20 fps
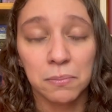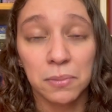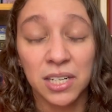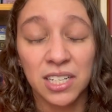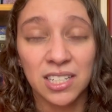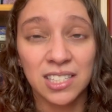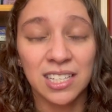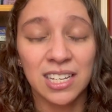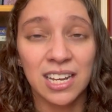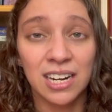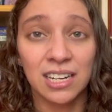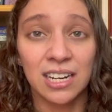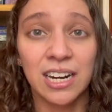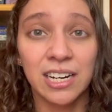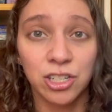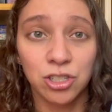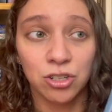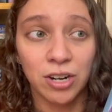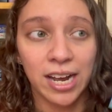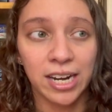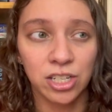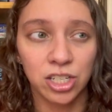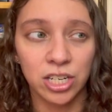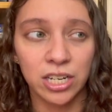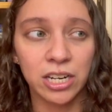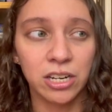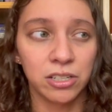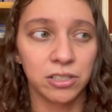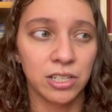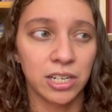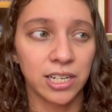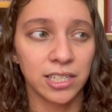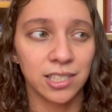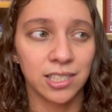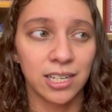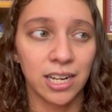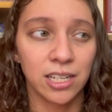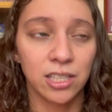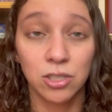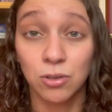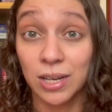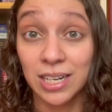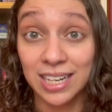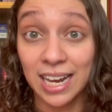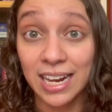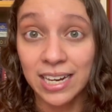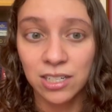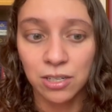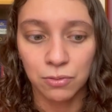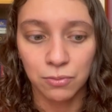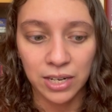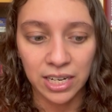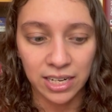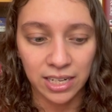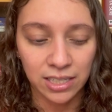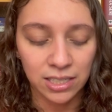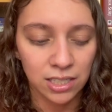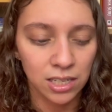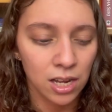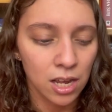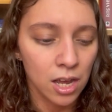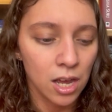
but it doesn't get a lot of traction here in the United States, so I'd like to read it.